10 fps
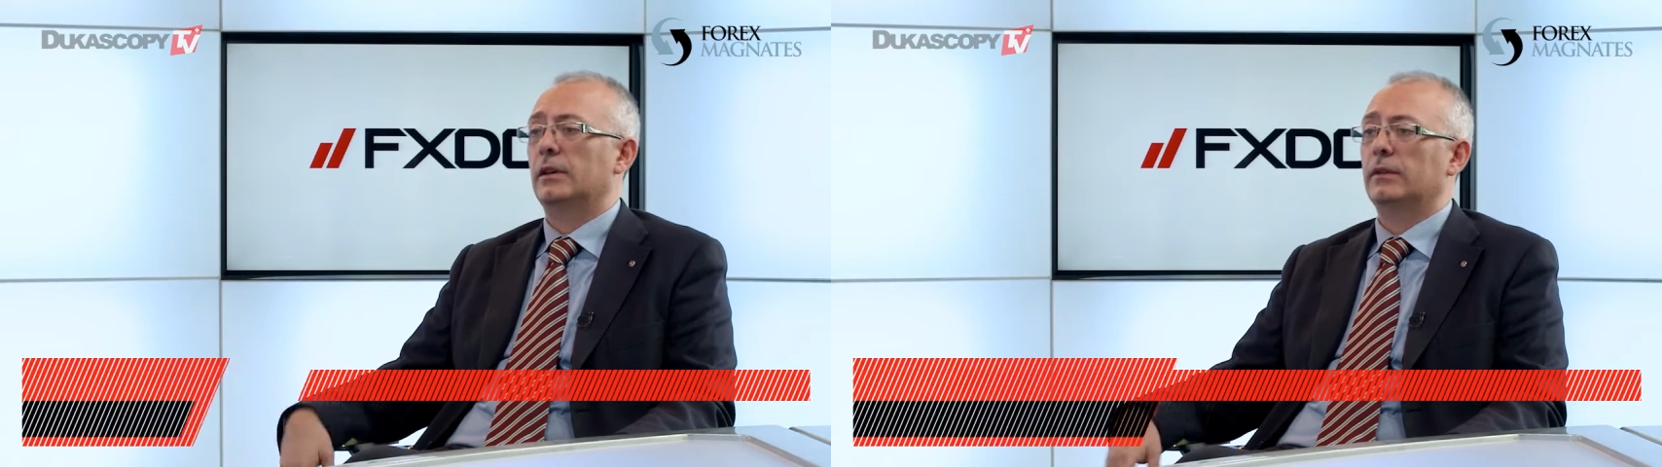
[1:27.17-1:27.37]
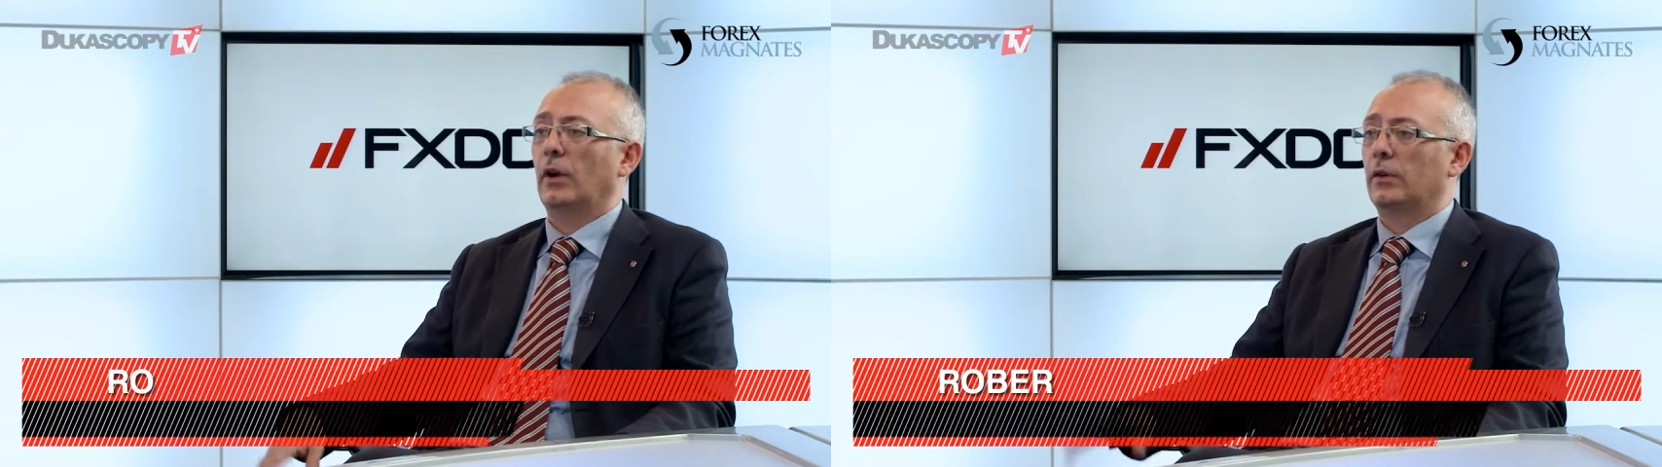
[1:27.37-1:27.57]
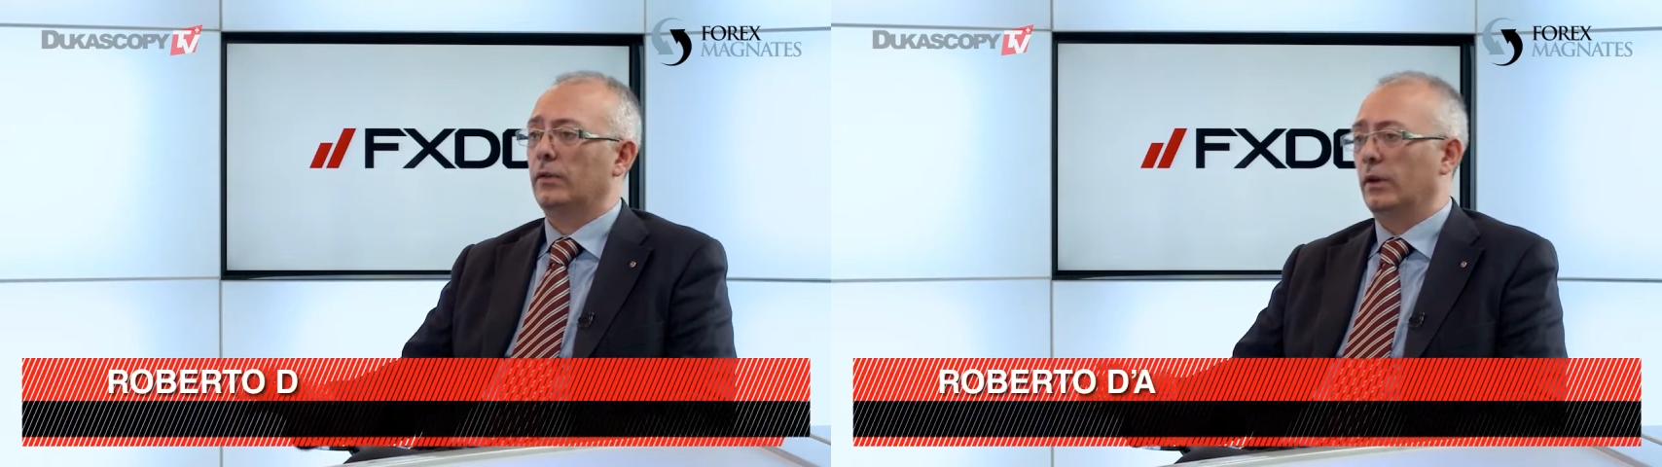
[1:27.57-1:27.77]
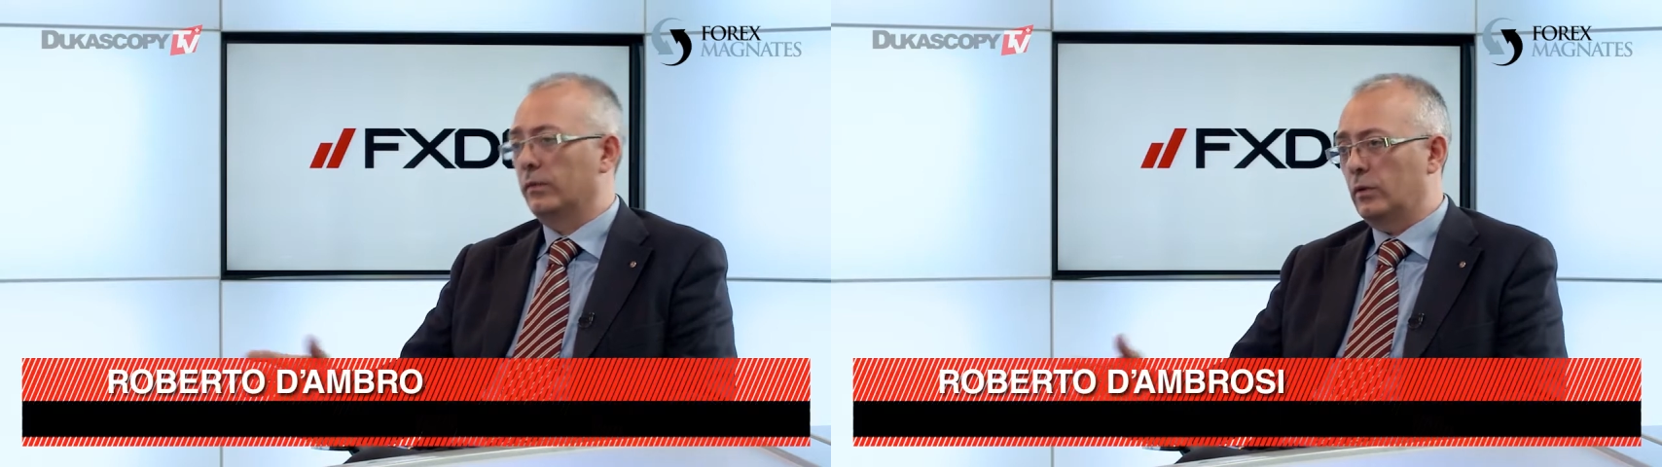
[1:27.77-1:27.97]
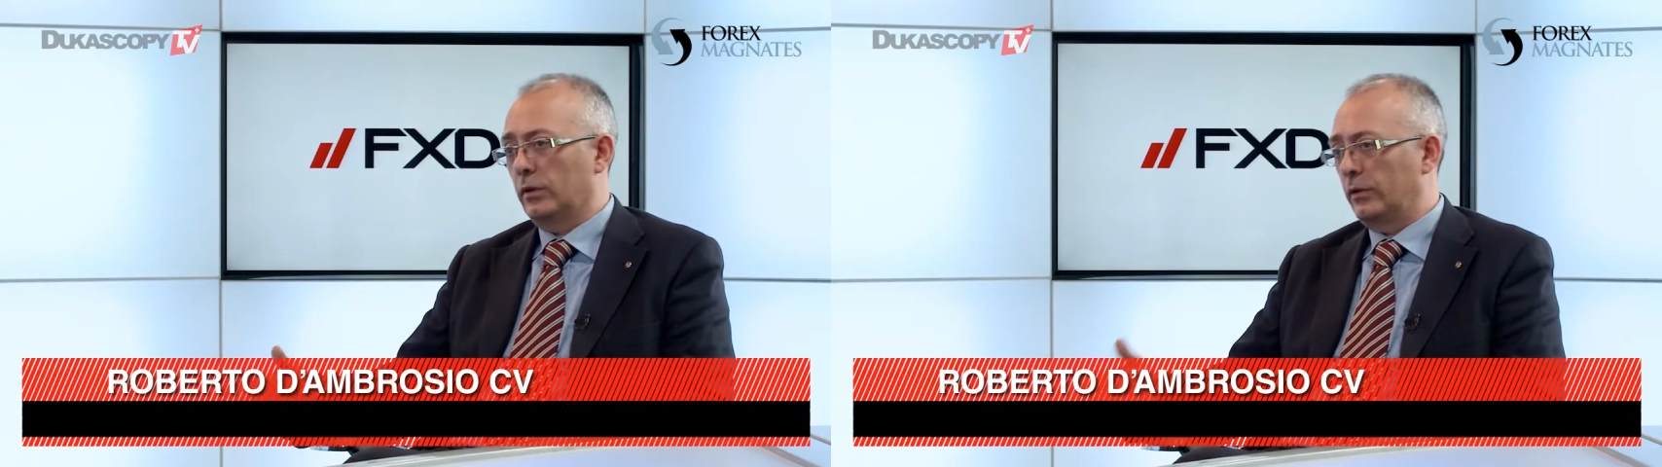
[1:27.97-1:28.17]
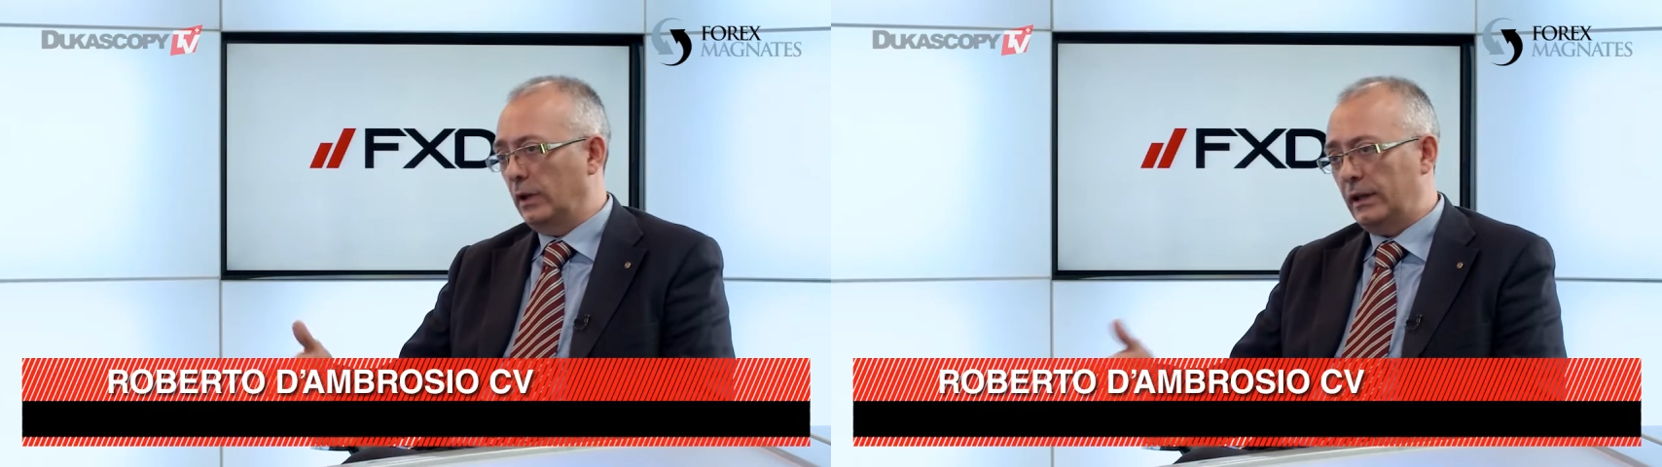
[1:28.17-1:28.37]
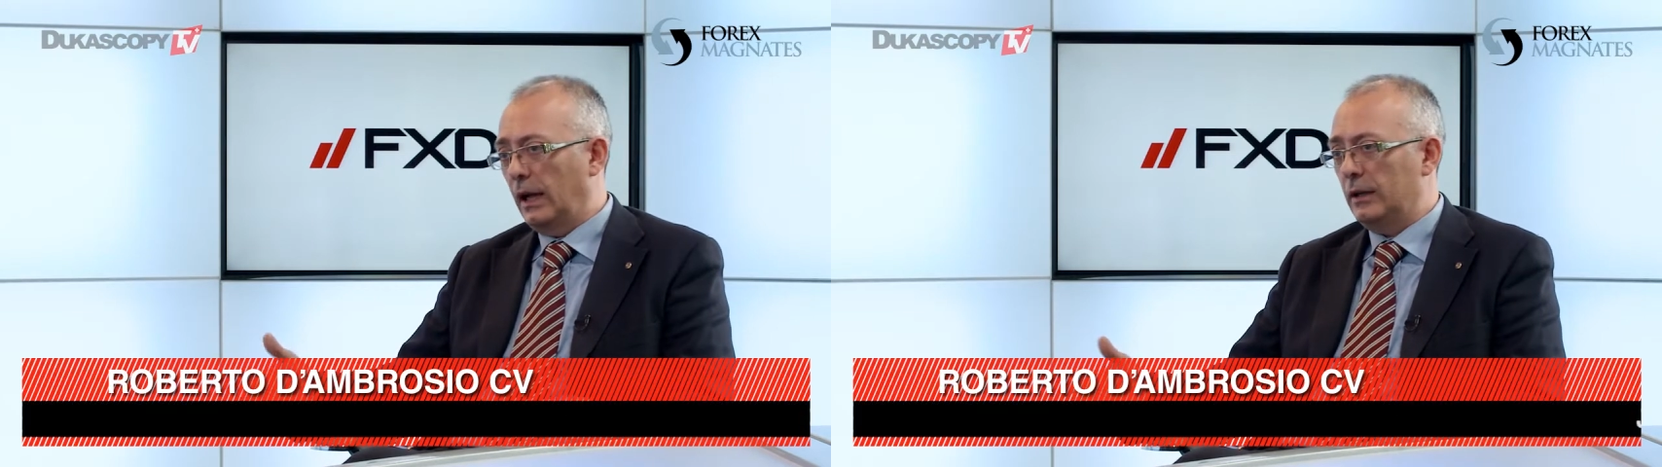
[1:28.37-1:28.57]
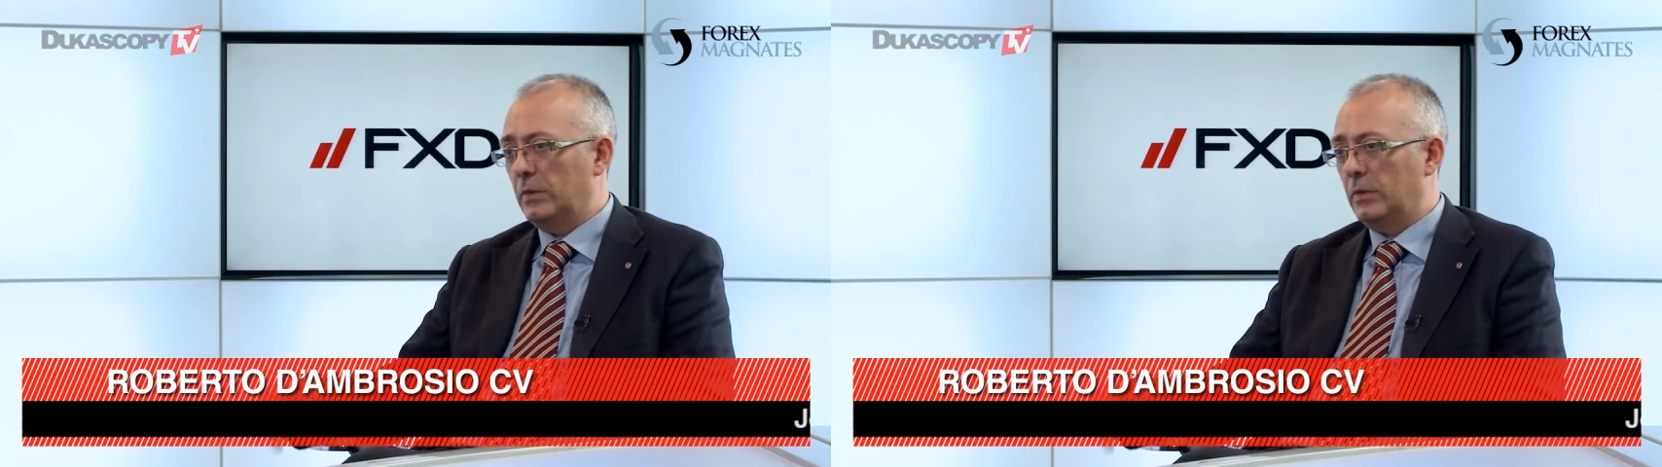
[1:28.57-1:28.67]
focusing, of course, on the Italian